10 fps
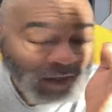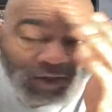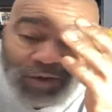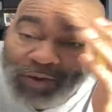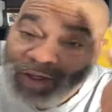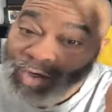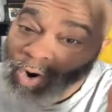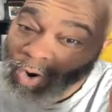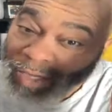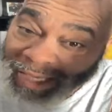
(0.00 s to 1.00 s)
You can
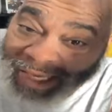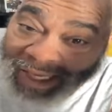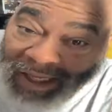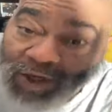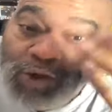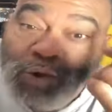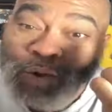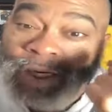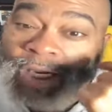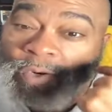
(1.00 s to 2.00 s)
call in. You
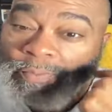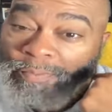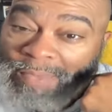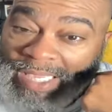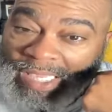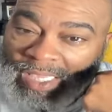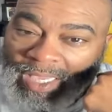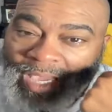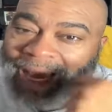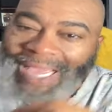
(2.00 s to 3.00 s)
can hear me.
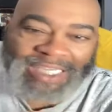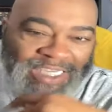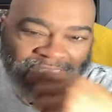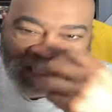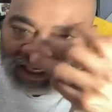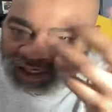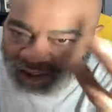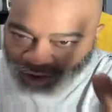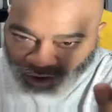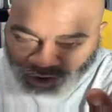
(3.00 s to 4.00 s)
I just can't
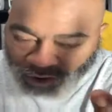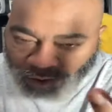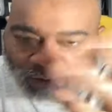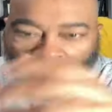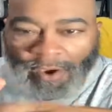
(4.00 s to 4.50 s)
hear you.